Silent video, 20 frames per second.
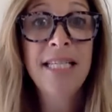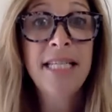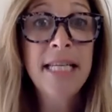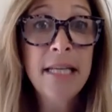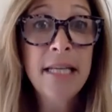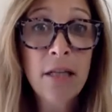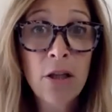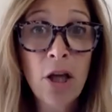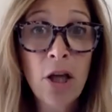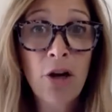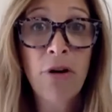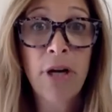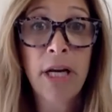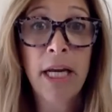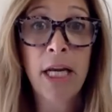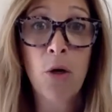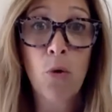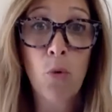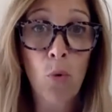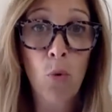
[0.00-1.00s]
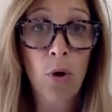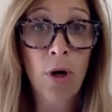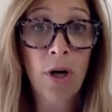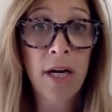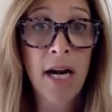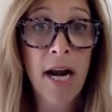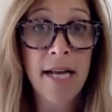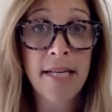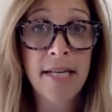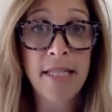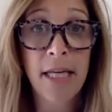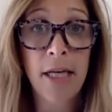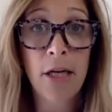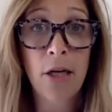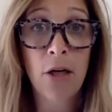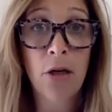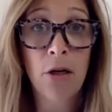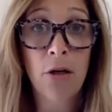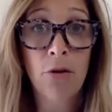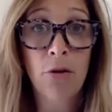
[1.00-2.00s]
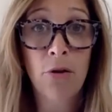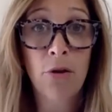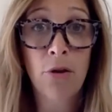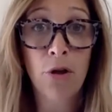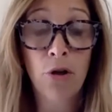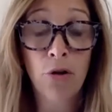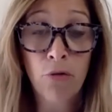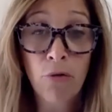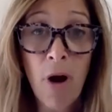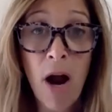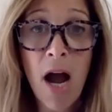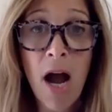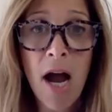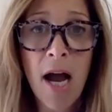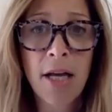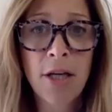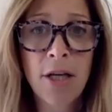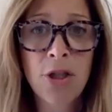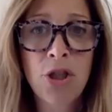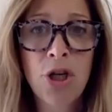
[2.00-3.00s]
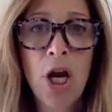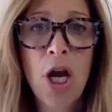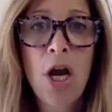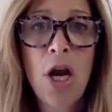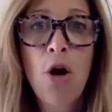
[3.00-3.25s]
decluttering and organizing the garage